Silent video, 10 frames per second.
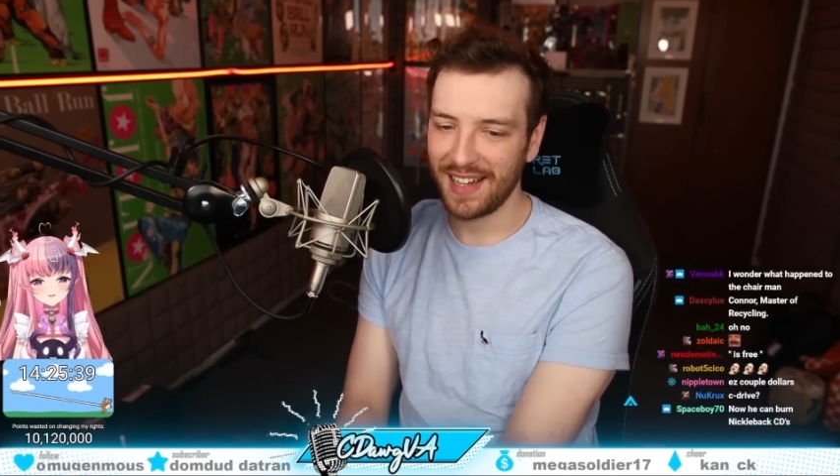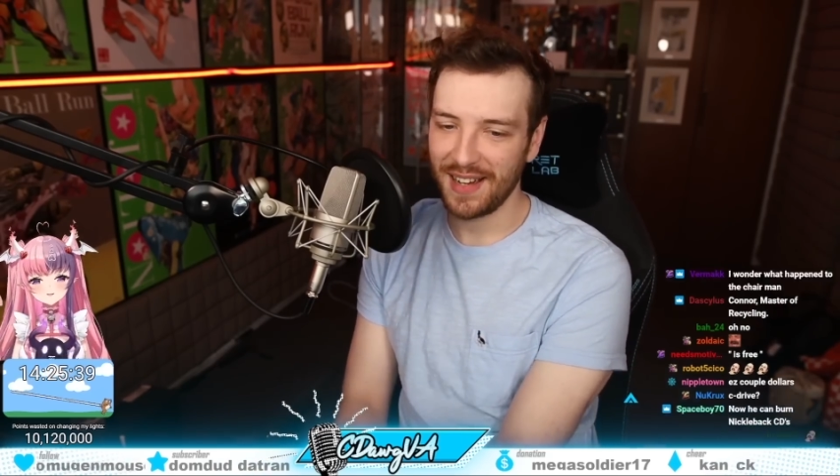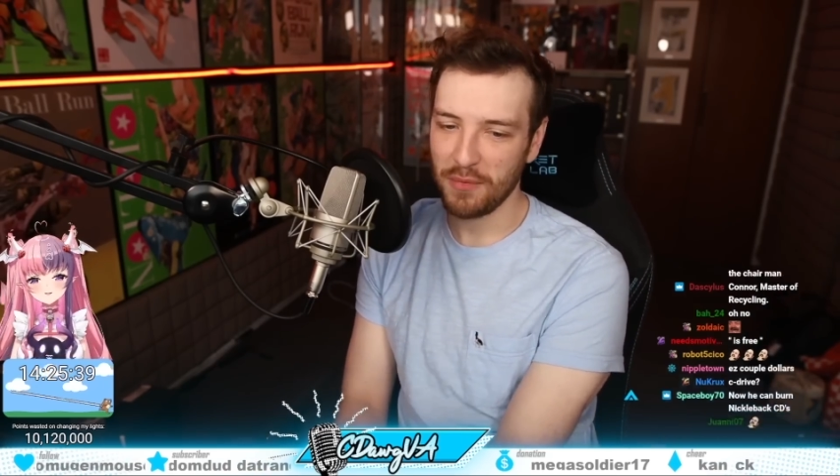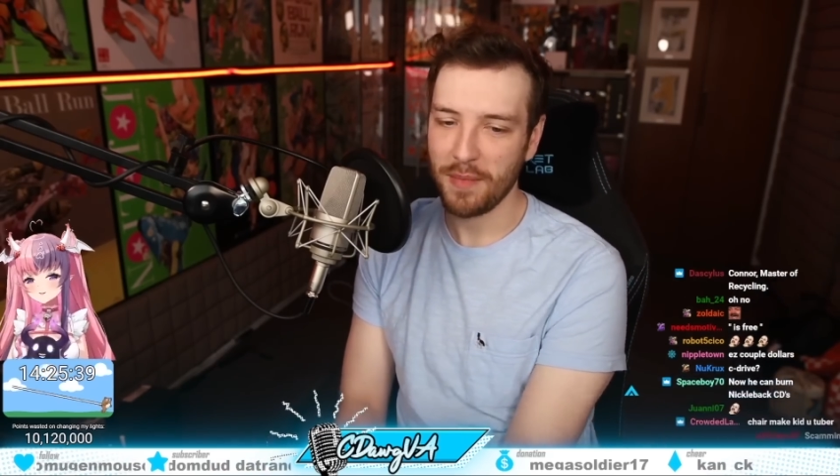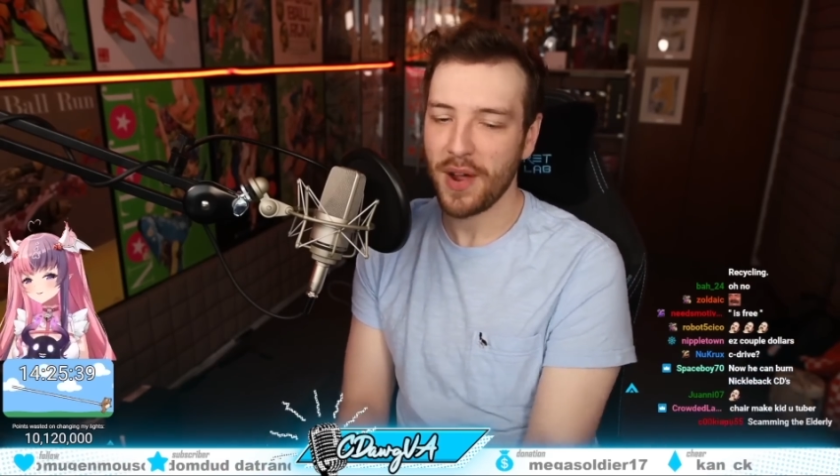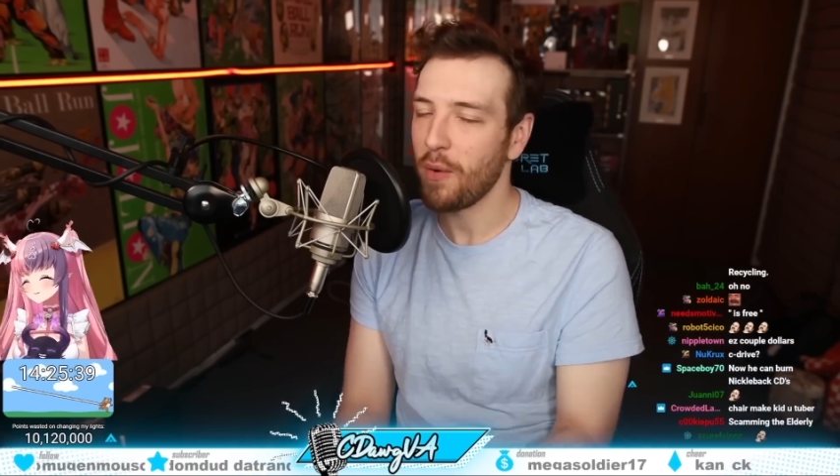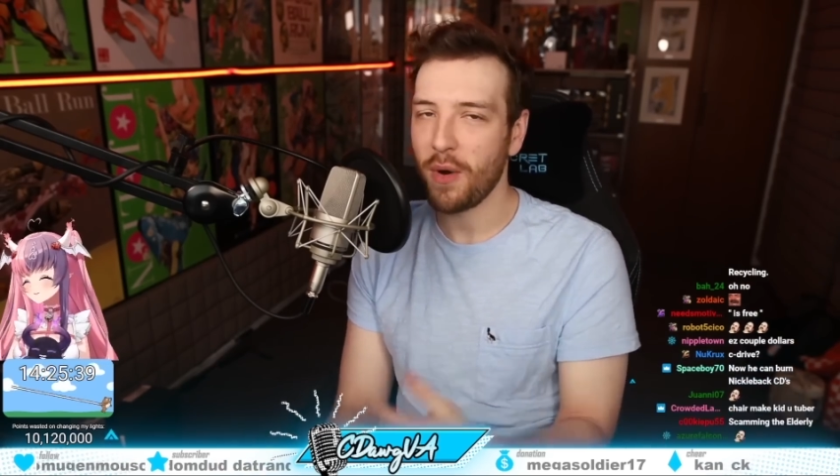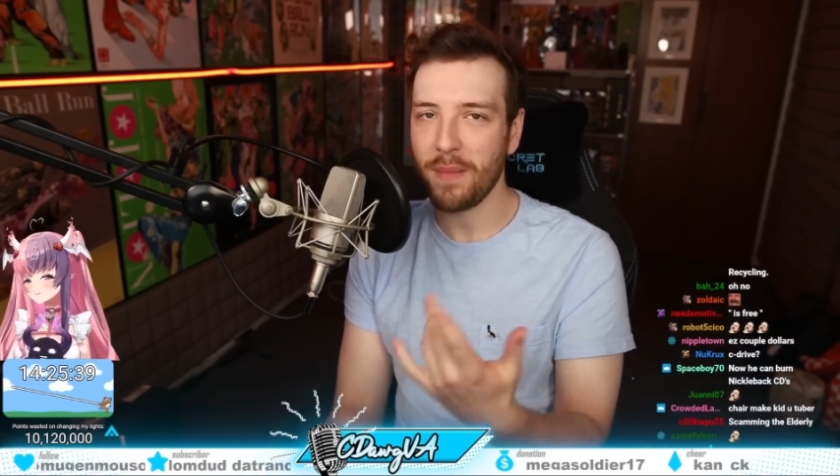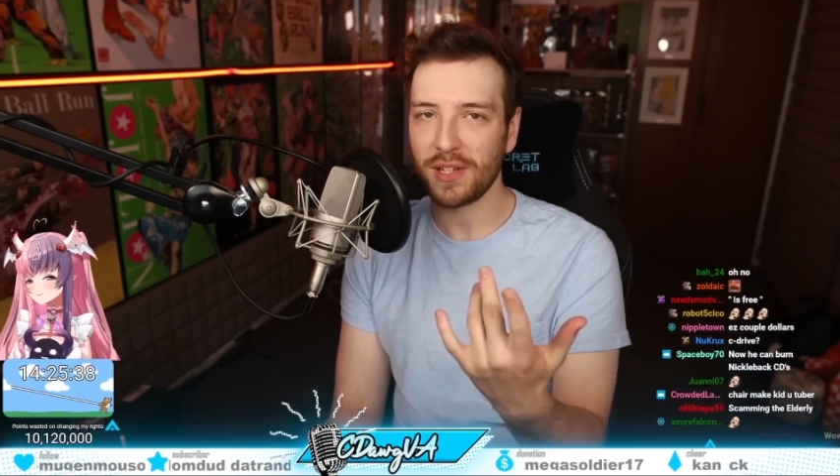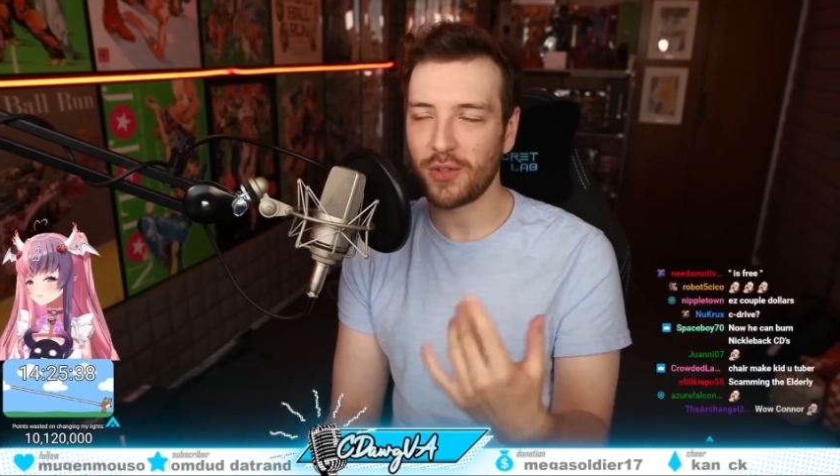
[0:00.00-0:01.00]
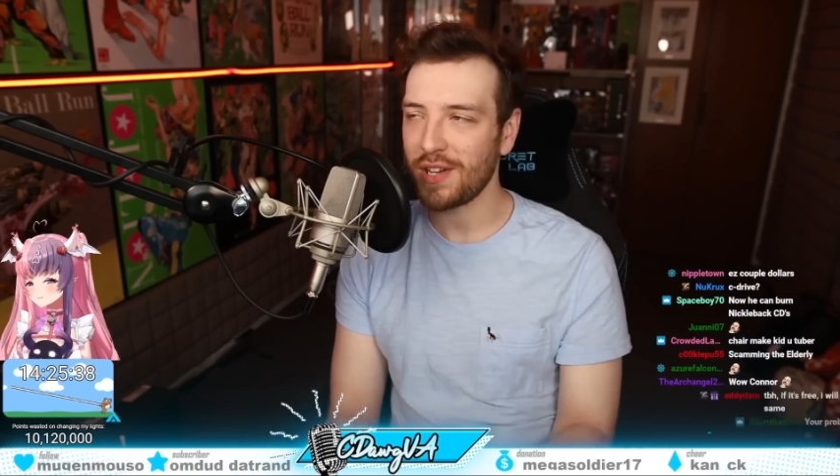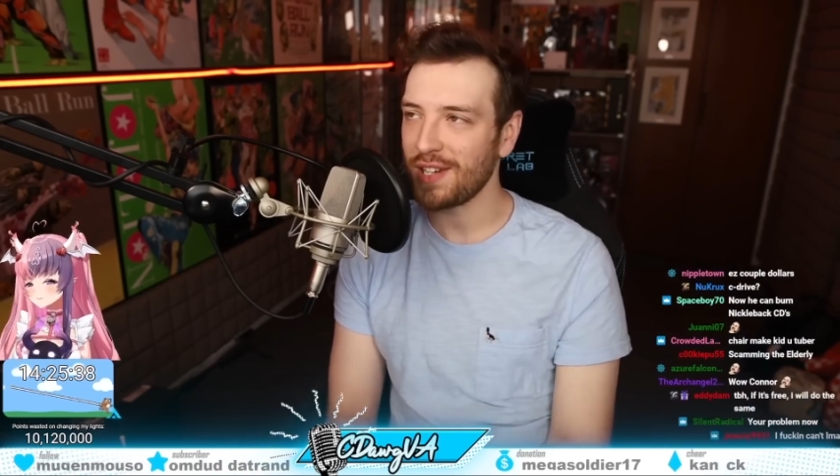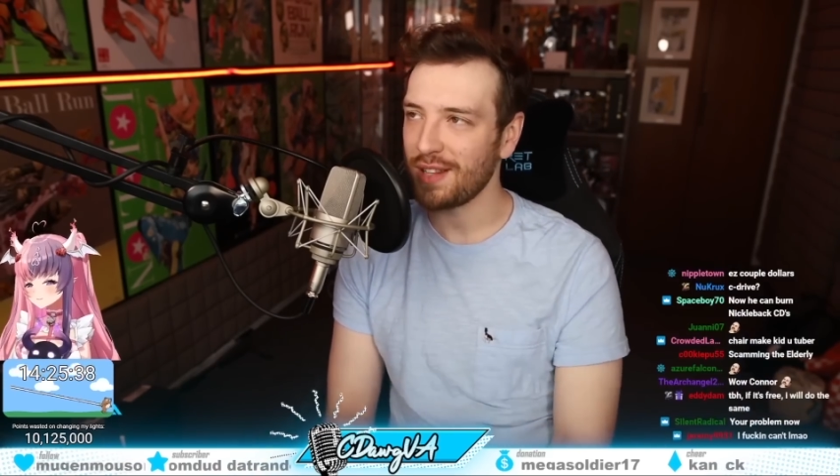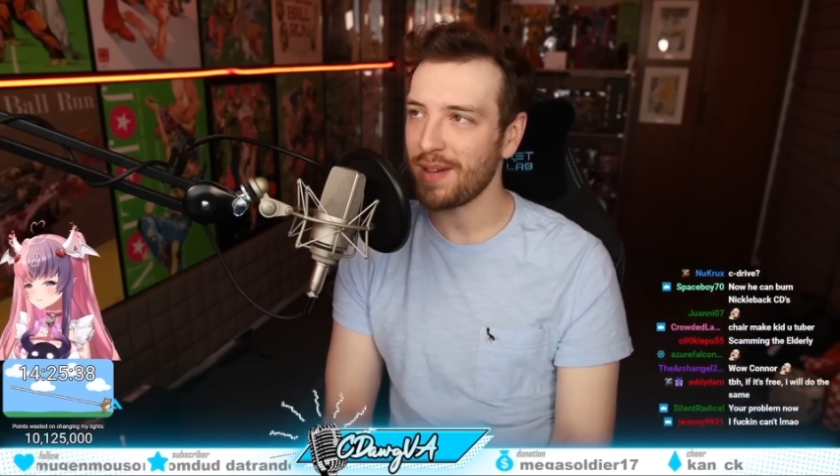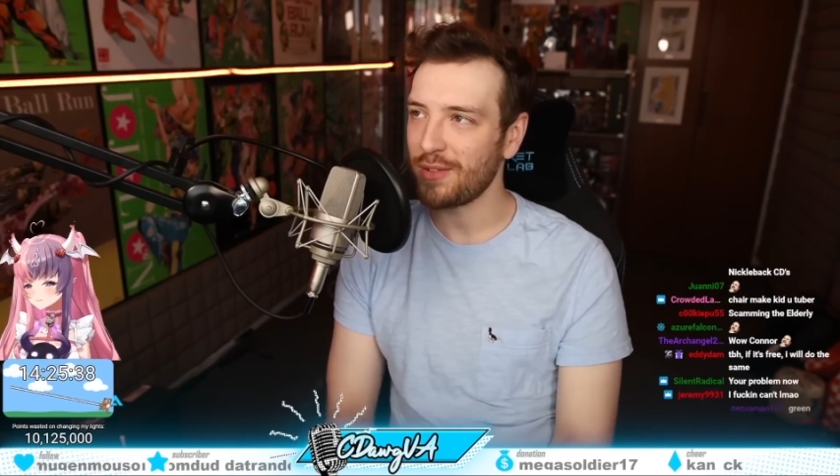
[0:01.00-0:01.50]
uh, one no one man's trash,
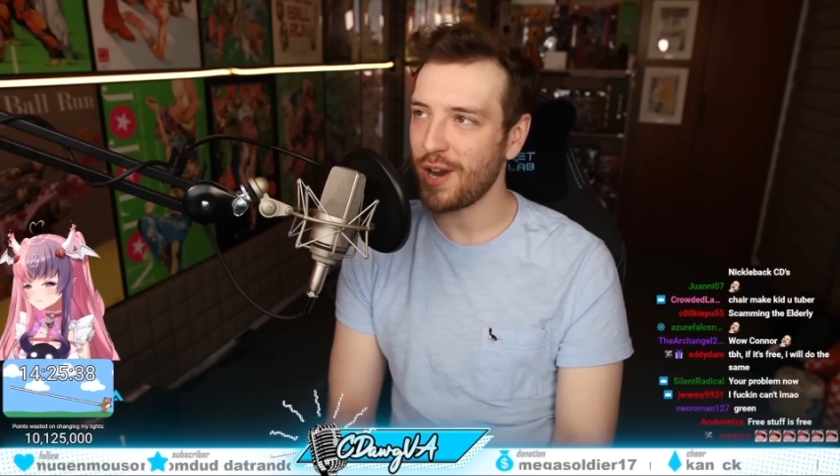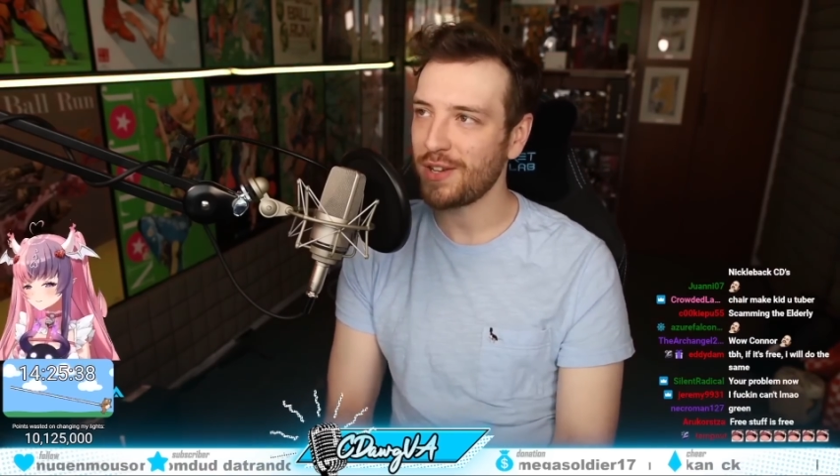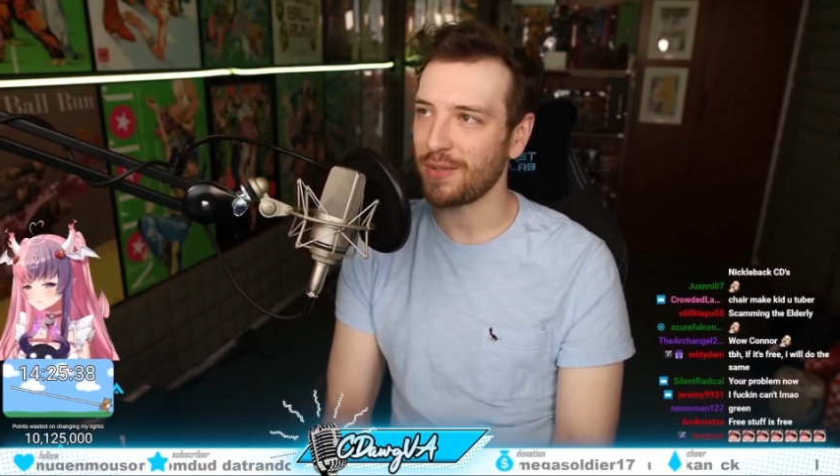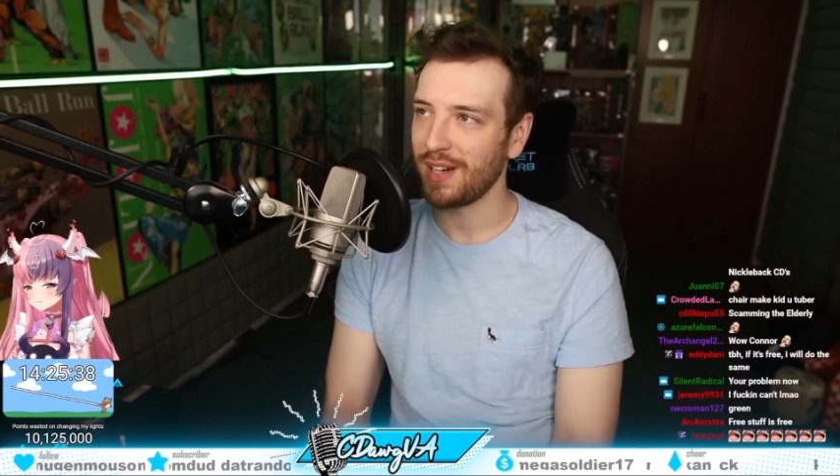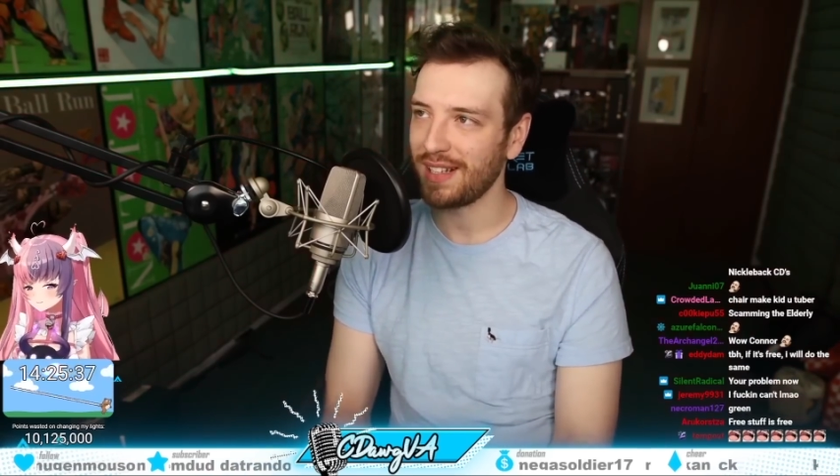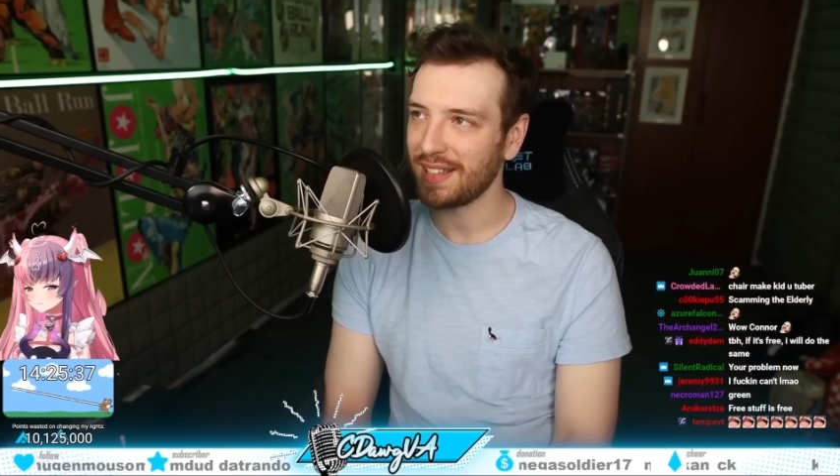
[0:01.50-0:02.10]
another man's treasure, right?